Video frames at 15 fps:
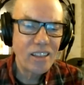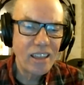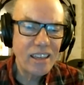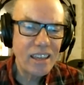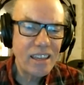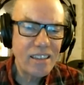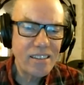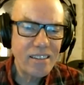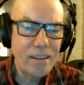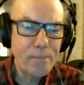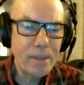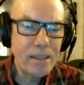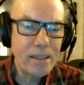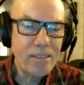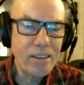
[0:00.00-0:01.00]
he sent
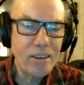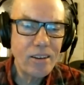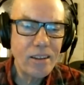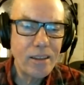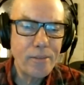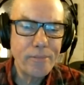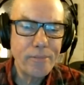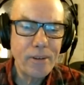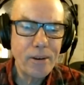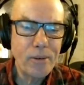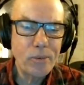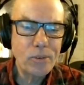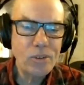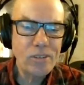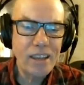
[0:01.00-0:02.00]
me. So if
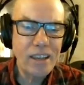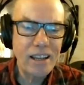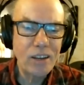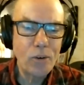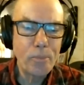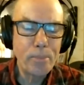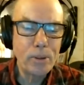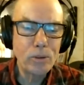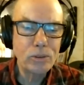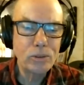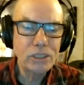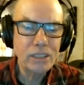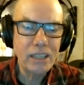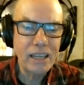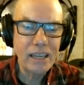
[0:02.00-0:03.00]
we'll just take a little
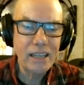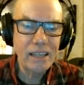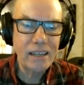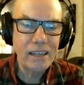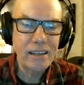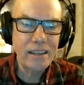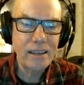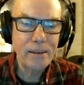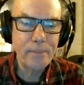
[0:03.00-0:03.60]
pause and